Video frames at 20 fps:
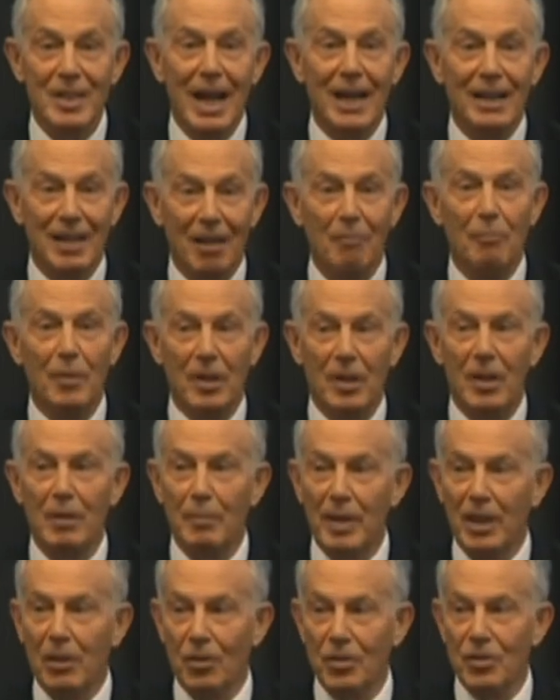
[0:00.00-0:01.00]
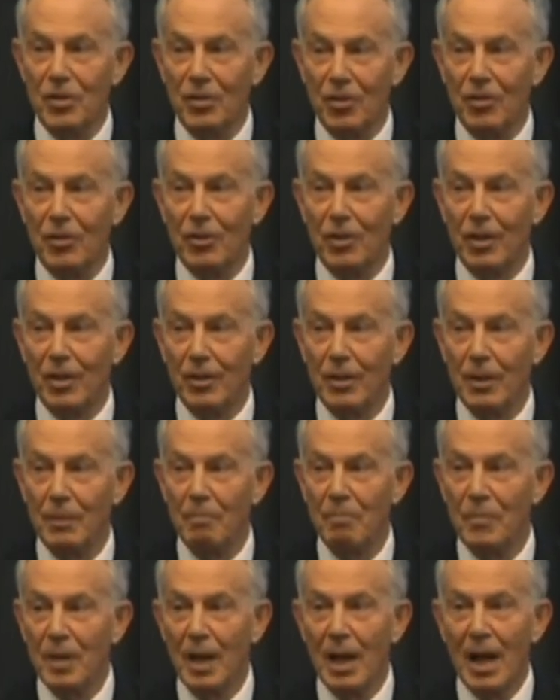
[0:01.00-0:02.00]
that government going to be constituted?
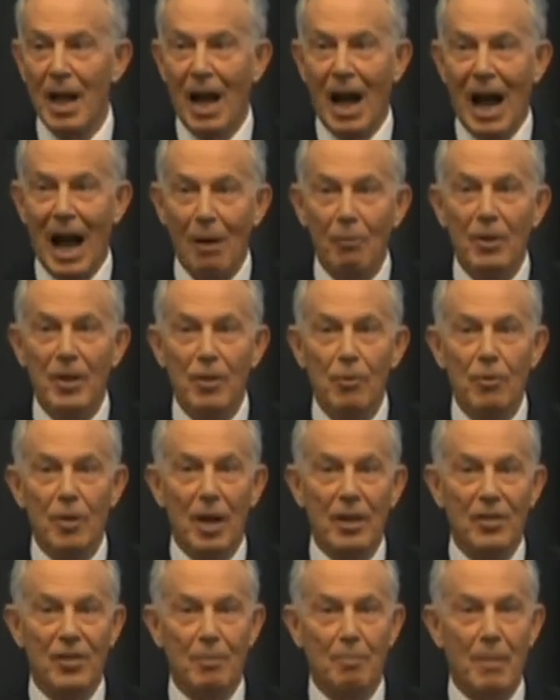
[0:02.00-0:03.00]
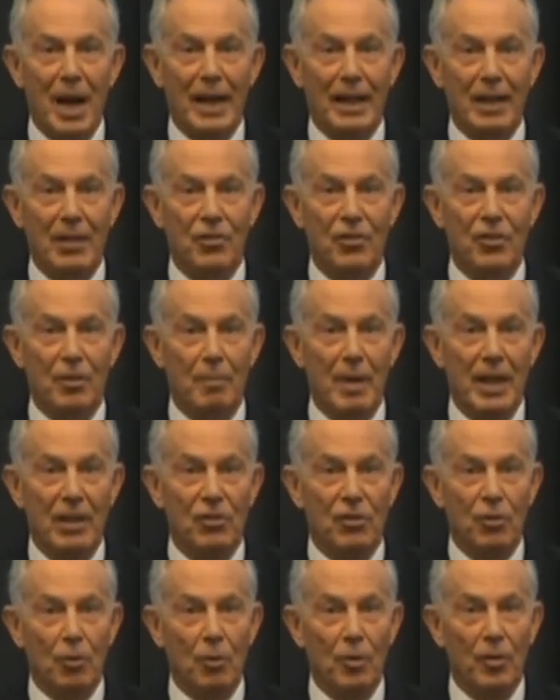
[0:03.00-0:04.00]
How are you going to manage to make
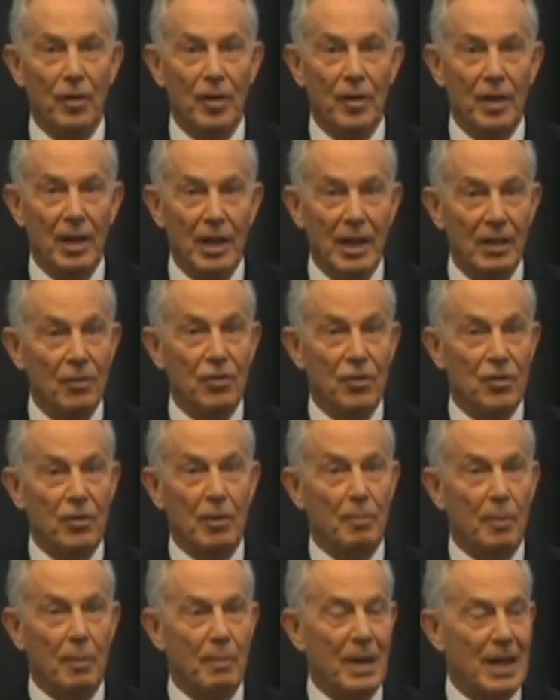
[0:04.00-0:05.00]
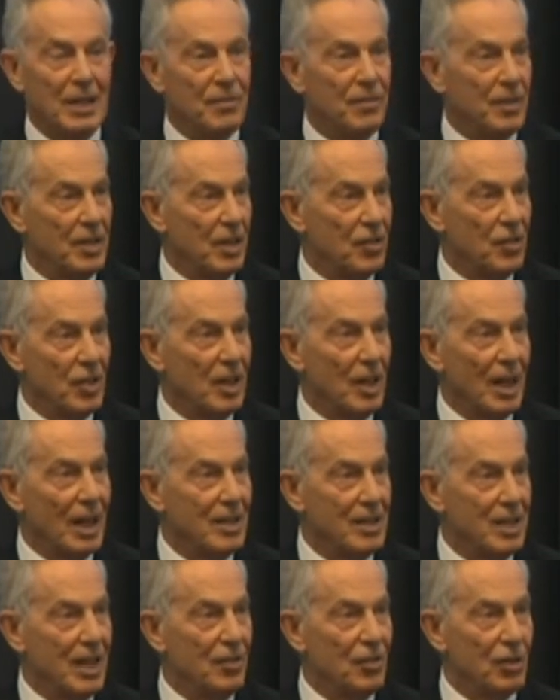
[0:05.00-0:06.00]
sure that industry prepares for
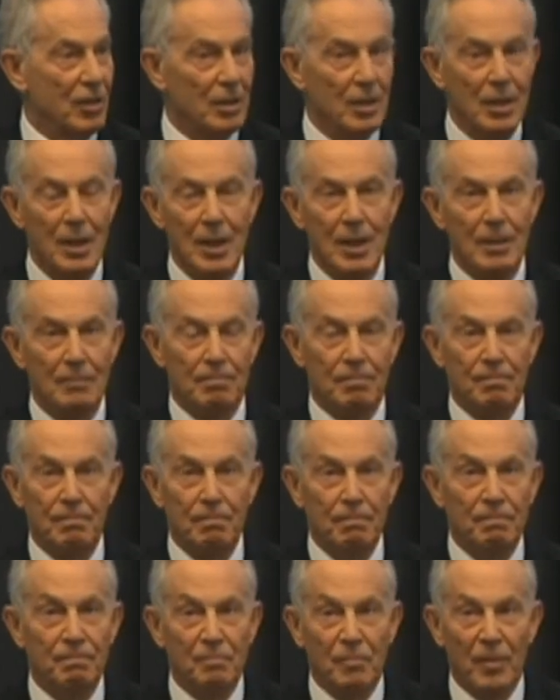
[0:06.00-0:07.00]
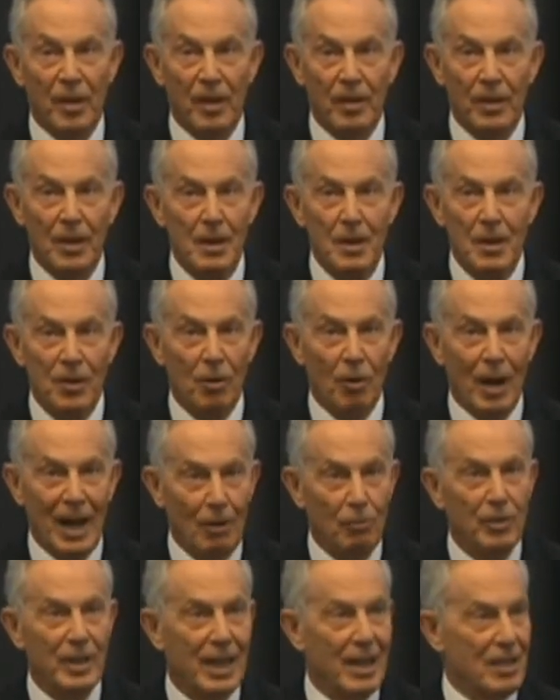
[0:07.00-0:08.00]
digitalization, that your
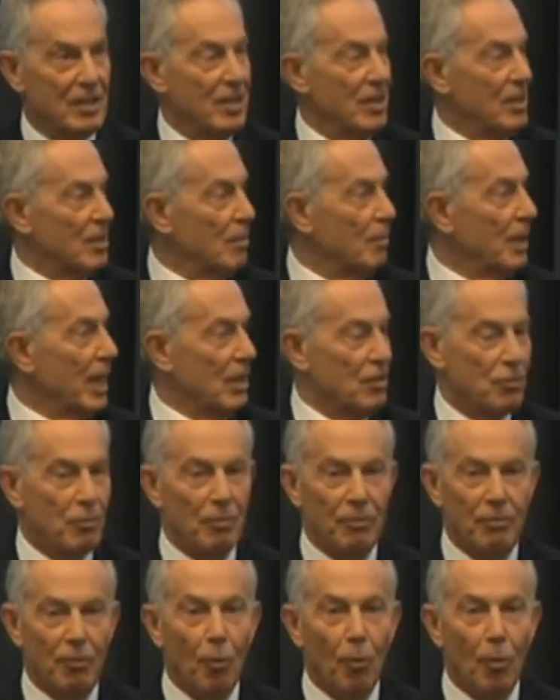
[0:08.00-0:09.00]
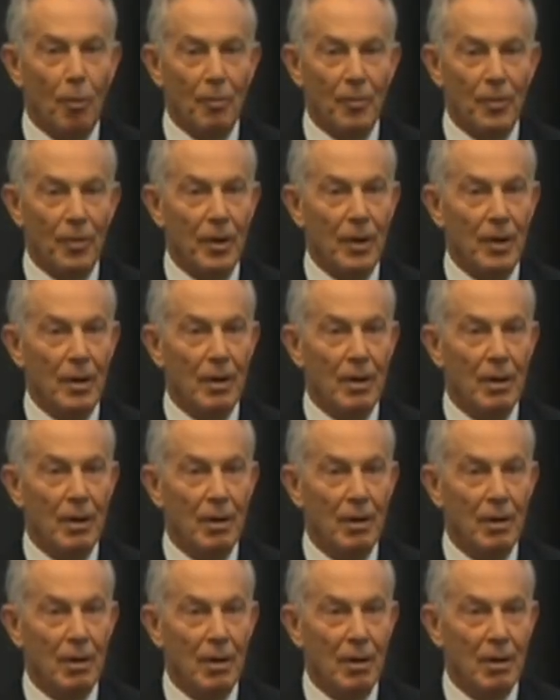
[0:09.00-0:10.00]
healthcare system gets reformed,
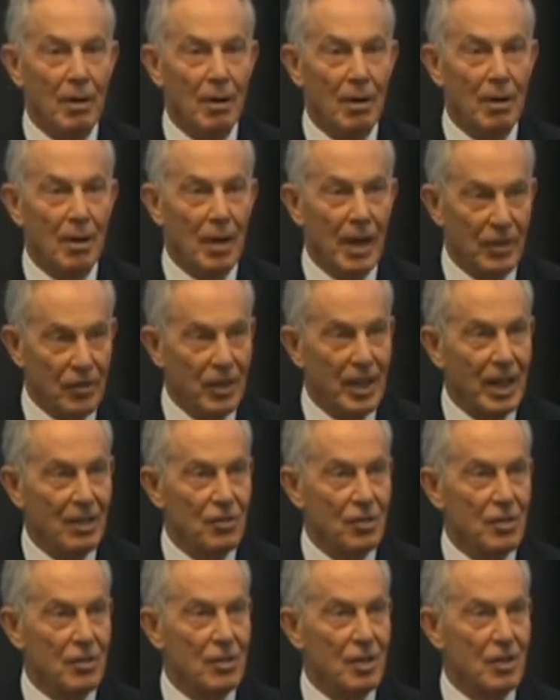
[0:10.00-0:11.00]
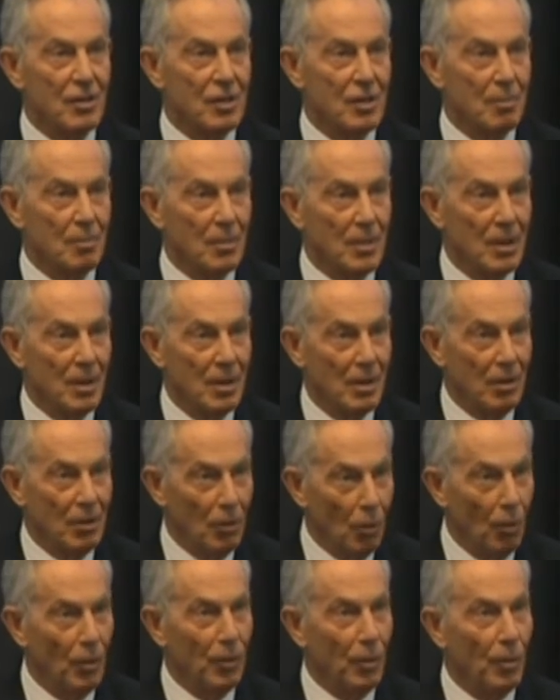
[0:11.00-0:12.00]
education system,
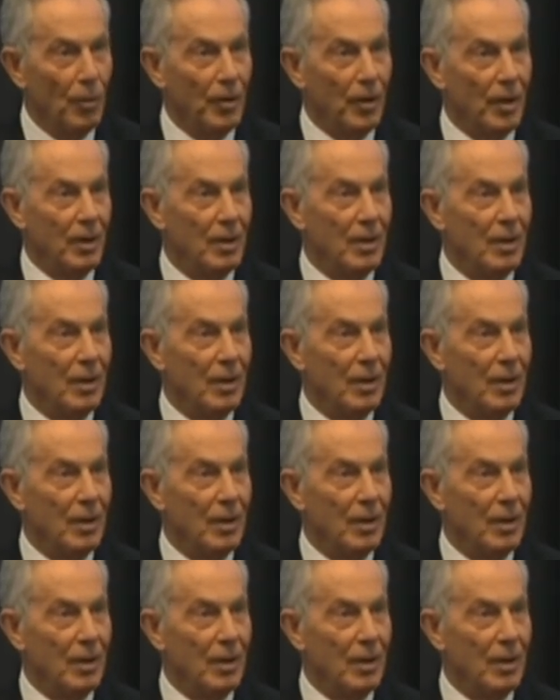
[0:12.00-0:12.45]
law and order,